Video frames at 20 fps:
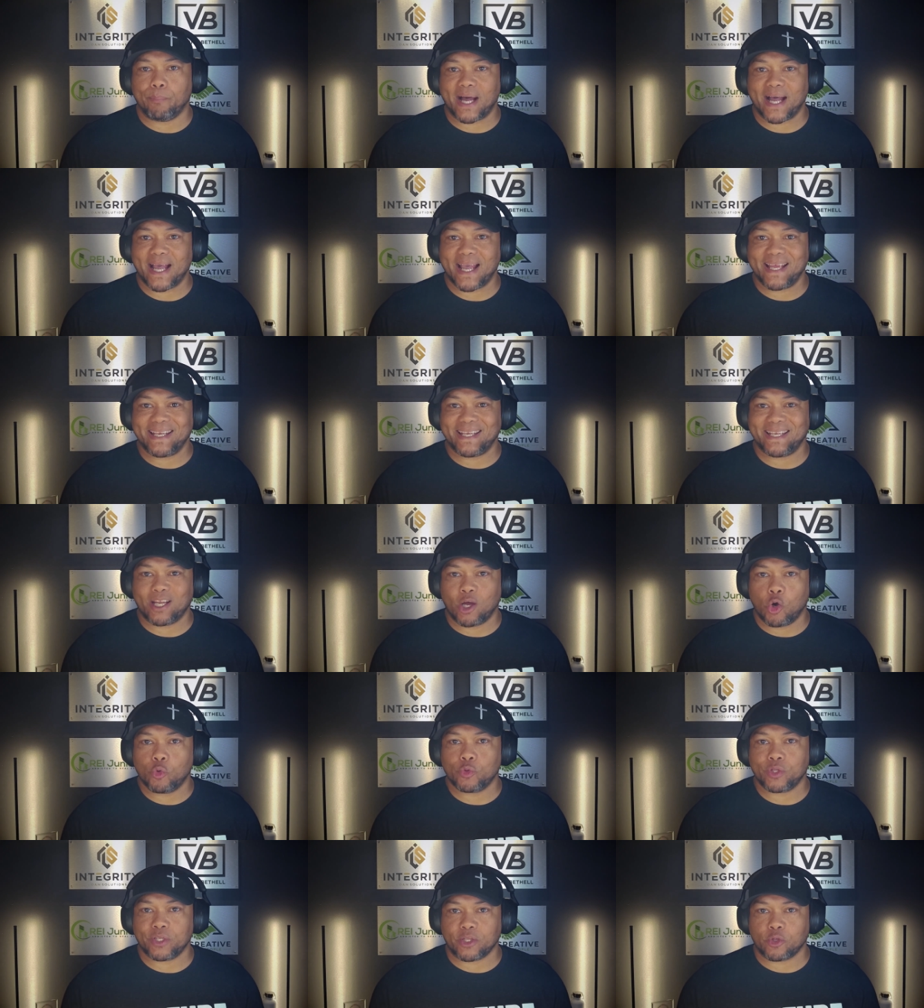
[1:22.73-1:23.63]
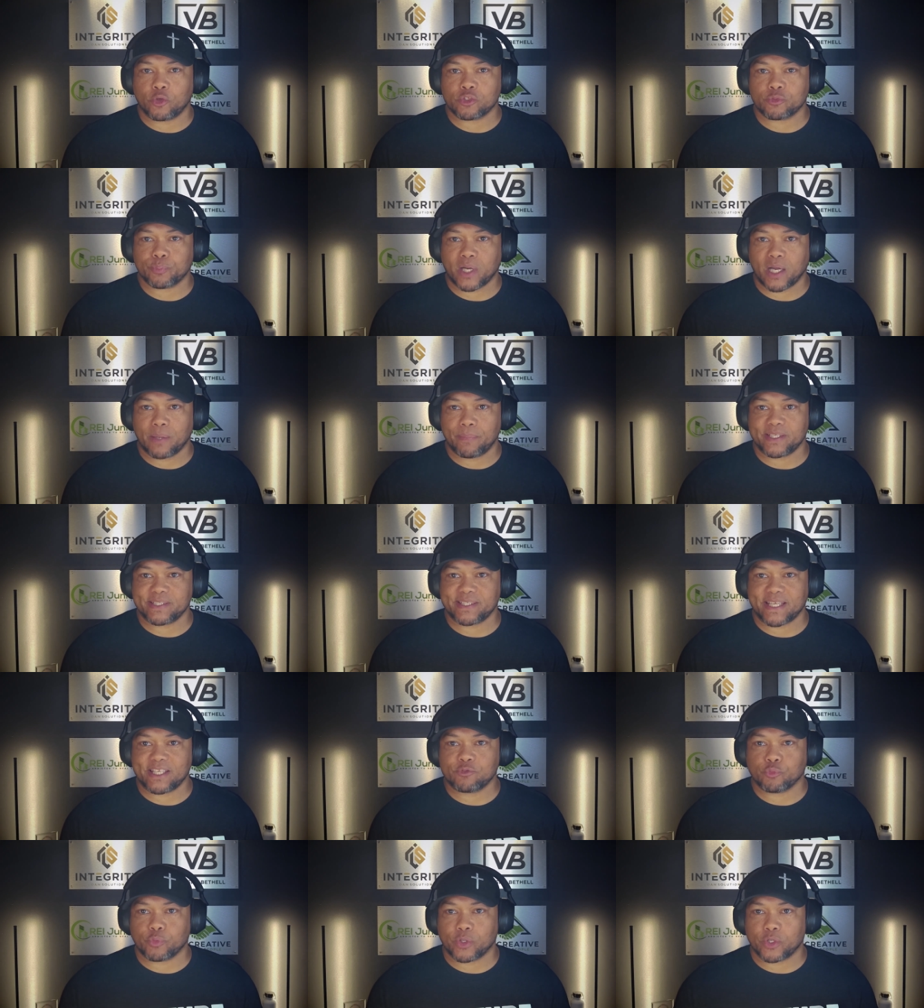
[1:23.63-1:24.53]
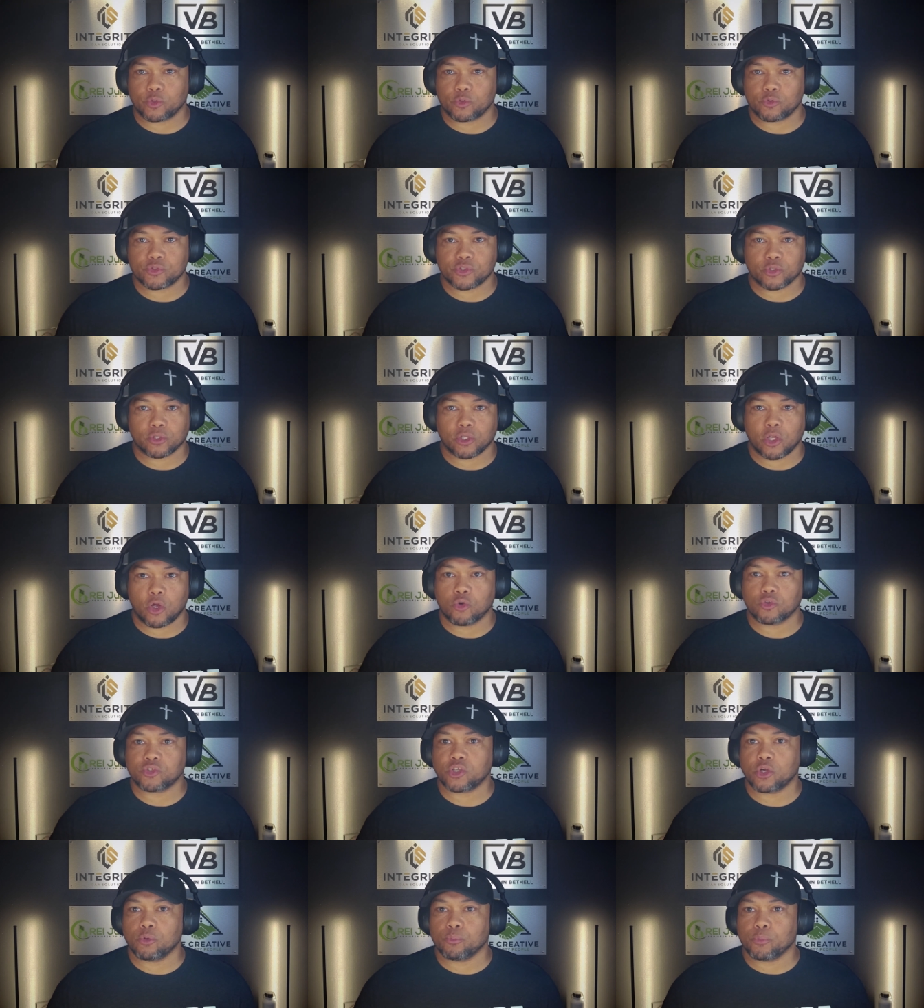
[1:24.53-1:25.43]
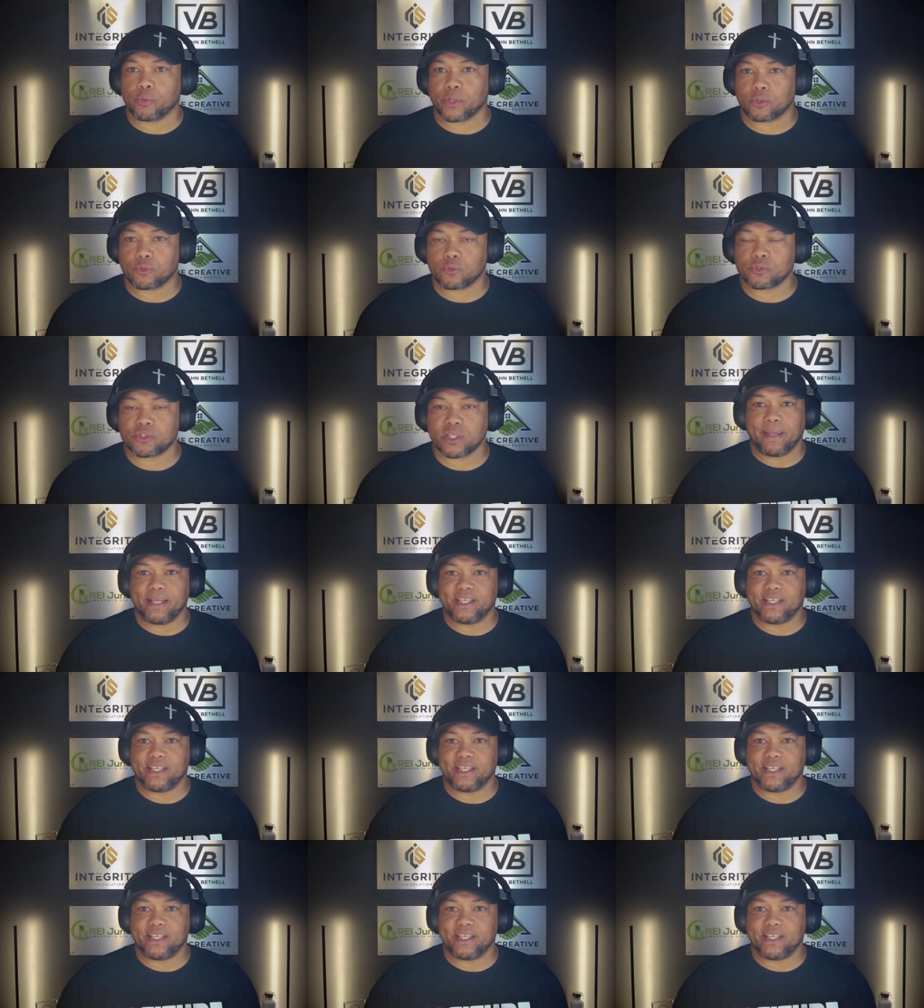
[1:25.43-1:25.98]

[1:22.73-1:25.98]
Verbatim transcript: buying and holding those properties as rentals or long-term rentals